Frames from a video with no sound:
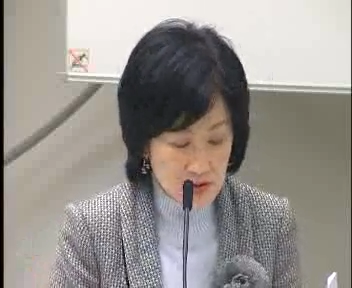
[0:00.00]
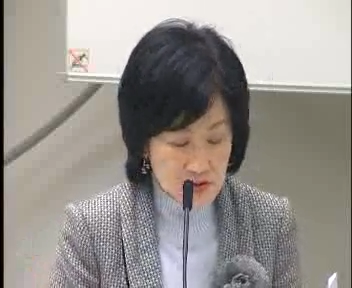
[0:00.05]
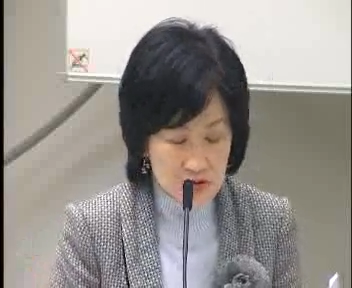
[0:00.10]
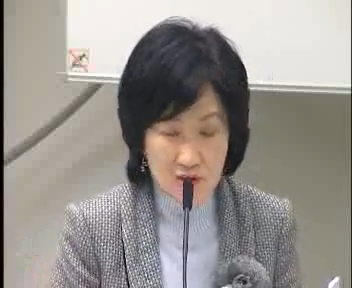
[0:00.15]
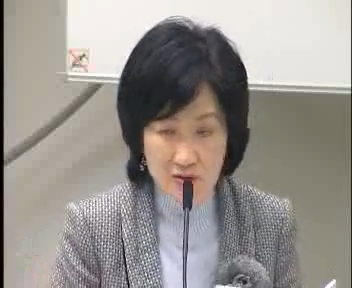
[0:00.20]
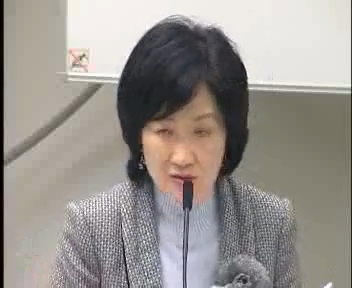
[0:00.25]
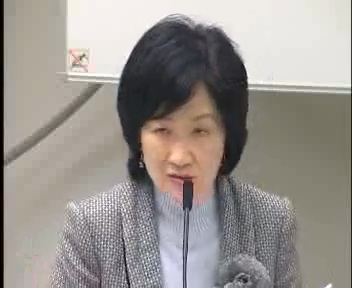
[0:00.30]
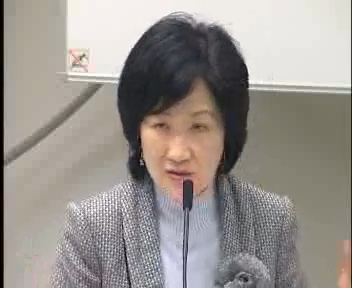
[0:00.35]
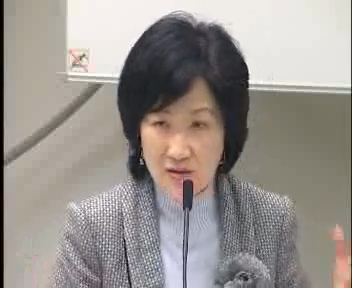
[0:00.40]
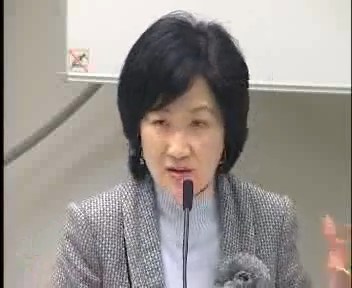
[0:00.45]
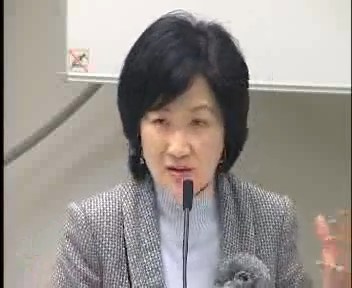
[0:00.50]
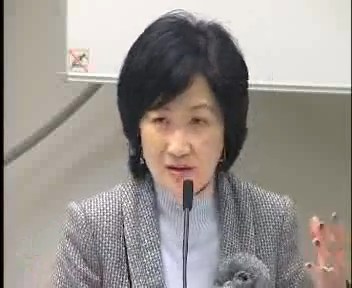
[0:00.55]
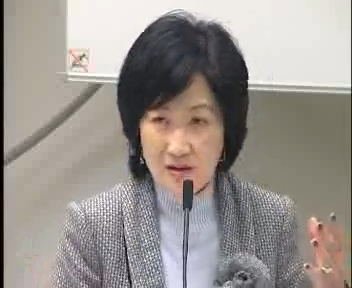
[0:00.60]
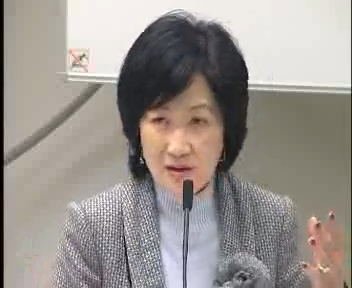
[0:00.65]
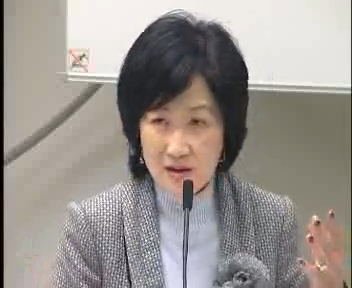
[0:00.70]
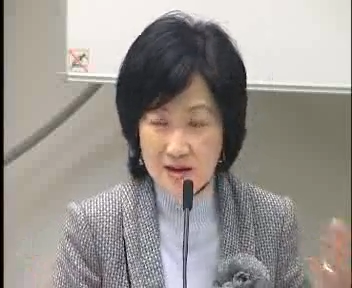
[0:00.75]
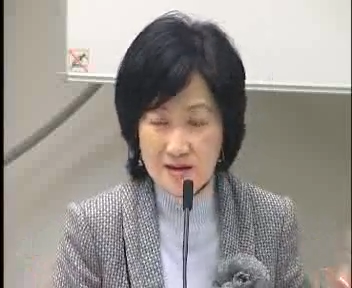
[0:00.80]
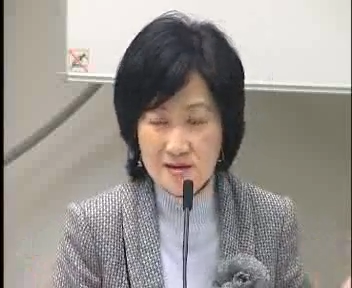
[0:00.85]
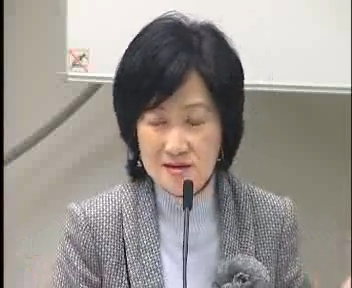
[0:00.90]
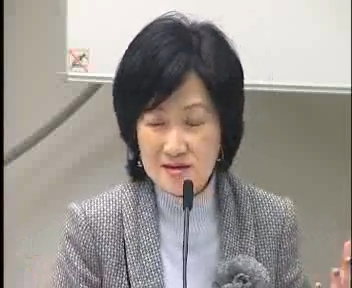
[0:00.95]
So
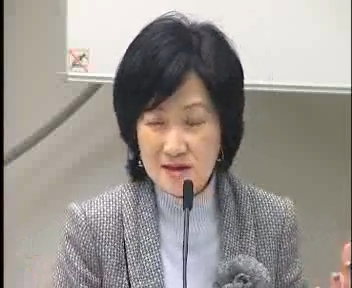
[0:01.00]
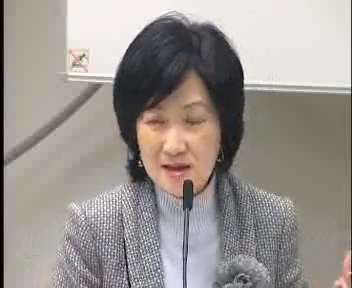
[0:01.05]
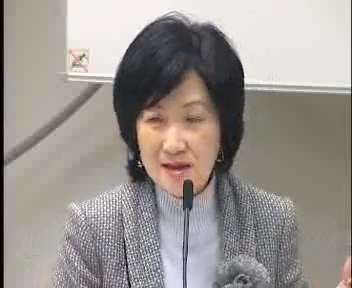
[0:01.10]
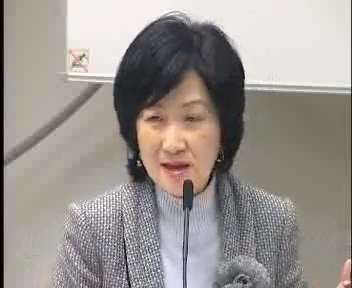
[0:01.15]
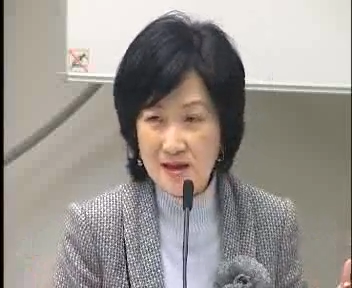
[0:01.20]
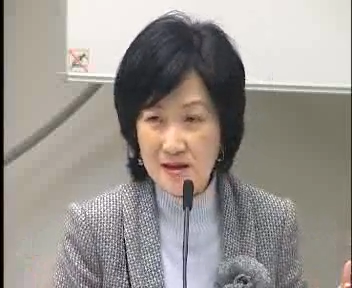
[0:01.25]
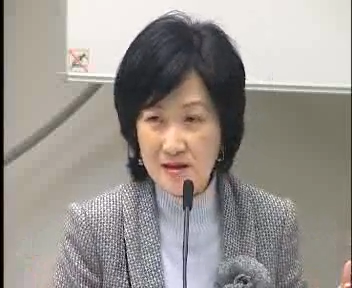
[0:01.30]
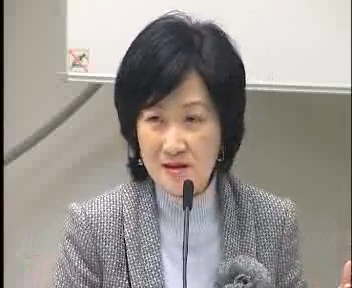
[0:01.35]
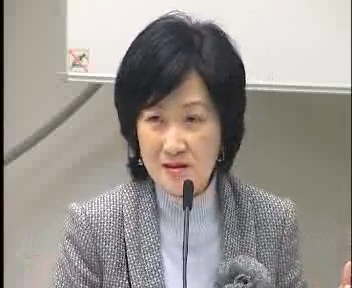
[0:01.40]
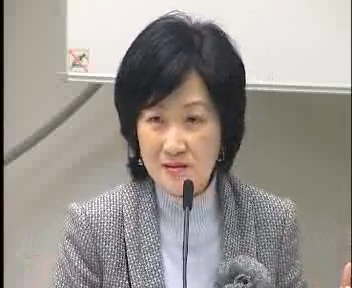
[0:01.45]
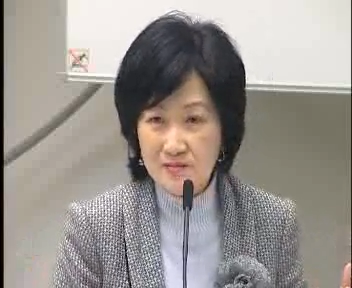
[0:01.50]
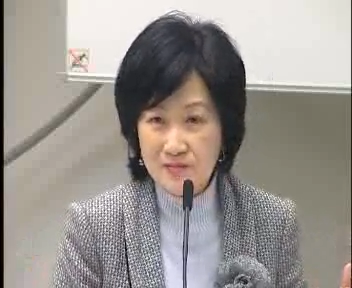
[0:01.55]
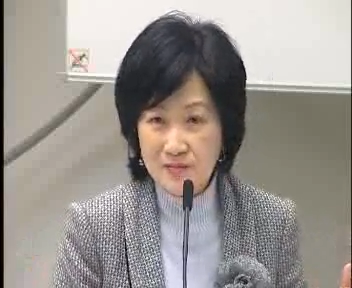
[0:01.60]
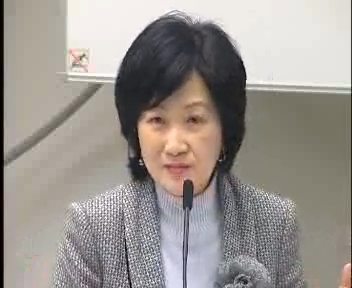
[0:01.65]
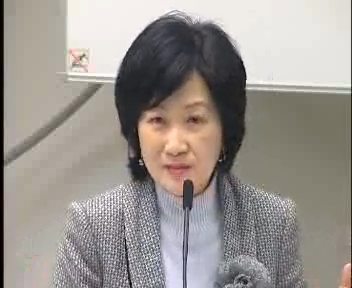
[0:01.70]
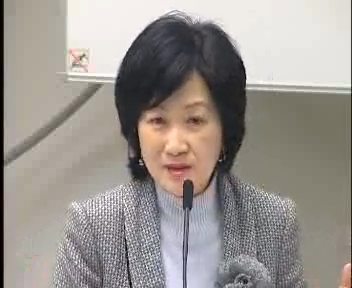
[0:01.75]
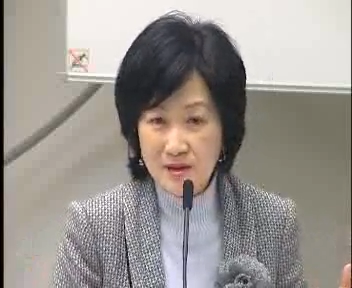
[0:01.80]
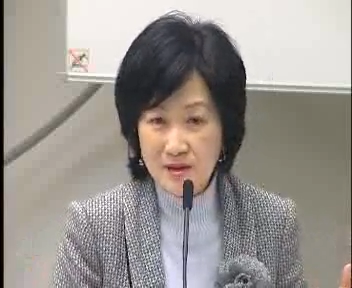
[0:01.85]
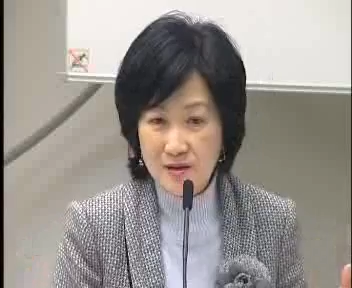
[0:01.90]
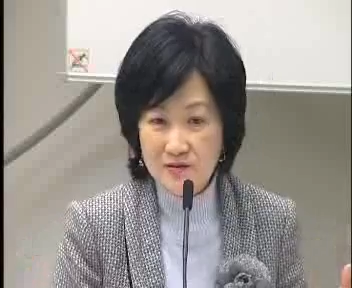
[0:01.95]
he's saying
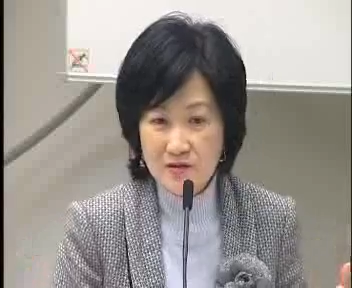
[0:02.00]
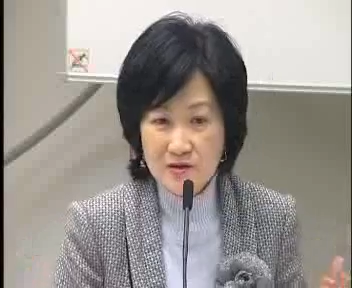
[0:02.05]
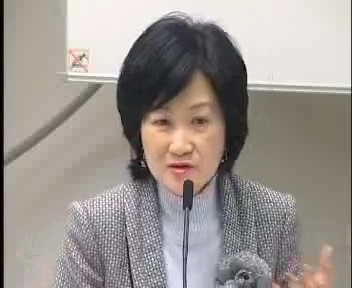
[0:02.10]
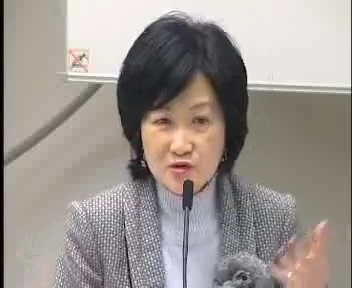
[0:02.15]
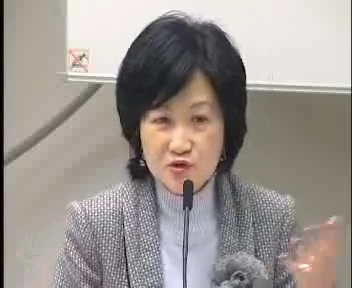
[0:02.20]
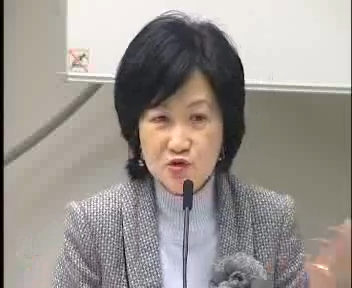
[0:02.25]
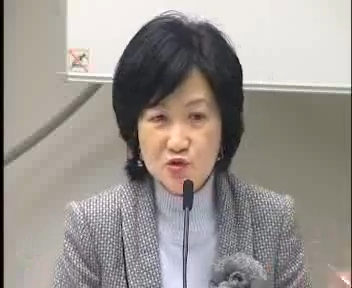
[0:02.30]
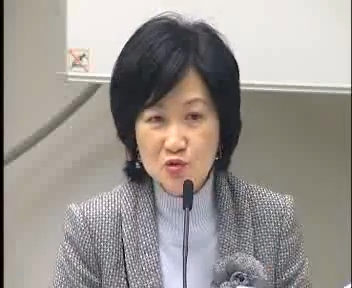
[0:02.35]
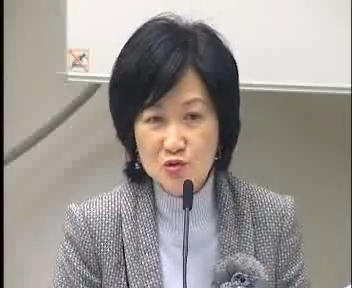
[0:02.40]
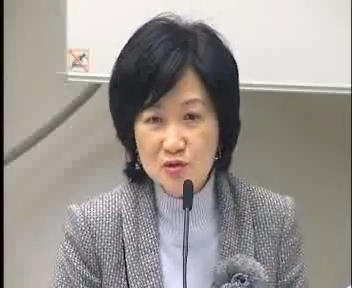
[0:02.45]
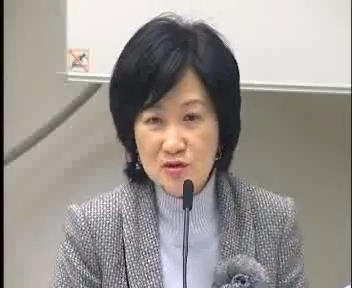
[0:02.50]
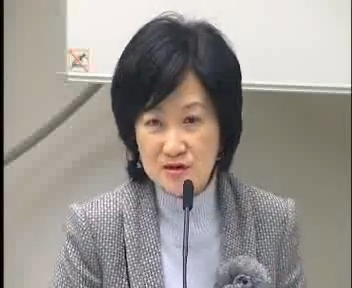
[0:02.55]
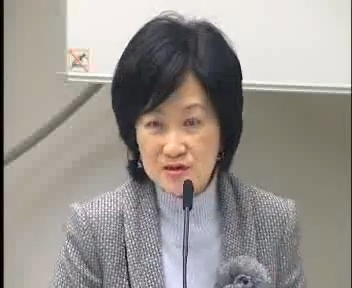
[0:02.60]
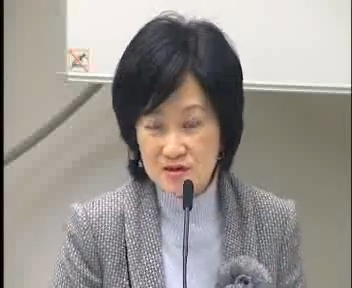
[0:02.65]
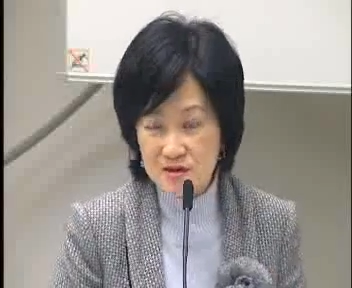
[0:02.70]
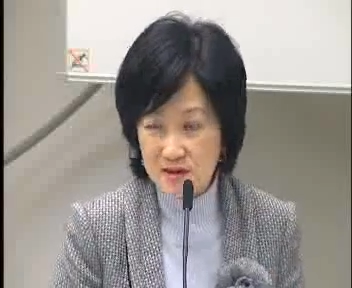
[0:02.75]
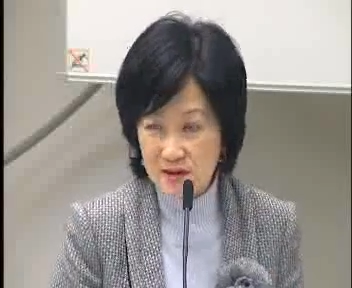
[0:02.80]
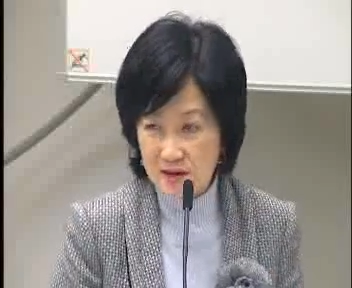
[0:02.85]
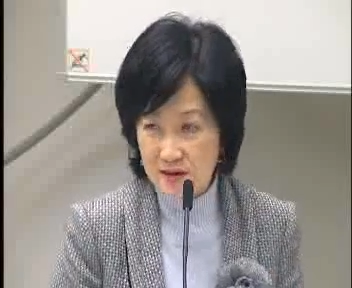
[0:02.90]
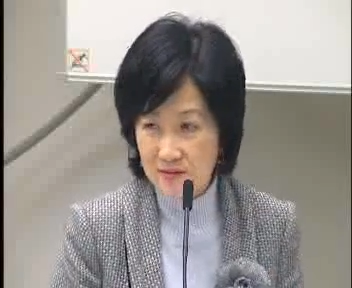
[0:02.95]
this
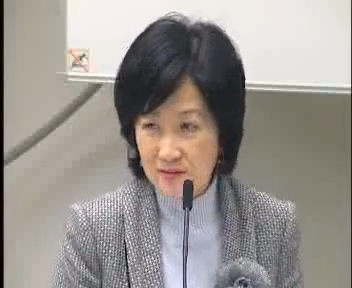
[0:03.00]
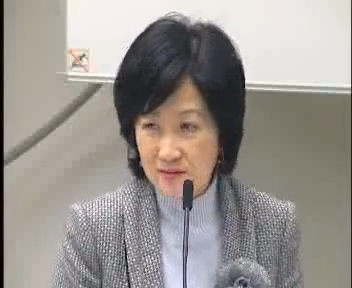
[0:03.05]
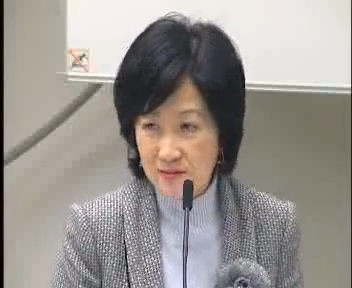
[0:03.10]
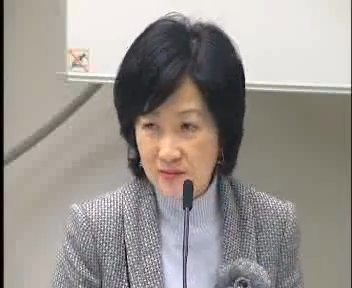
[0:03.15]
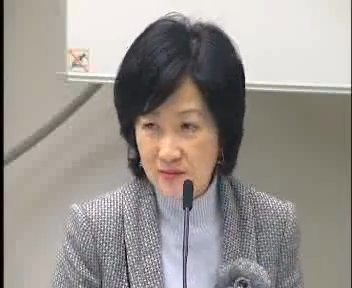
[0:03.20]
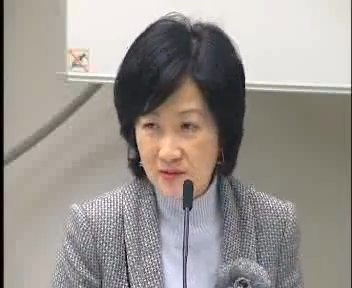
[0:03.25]
unity,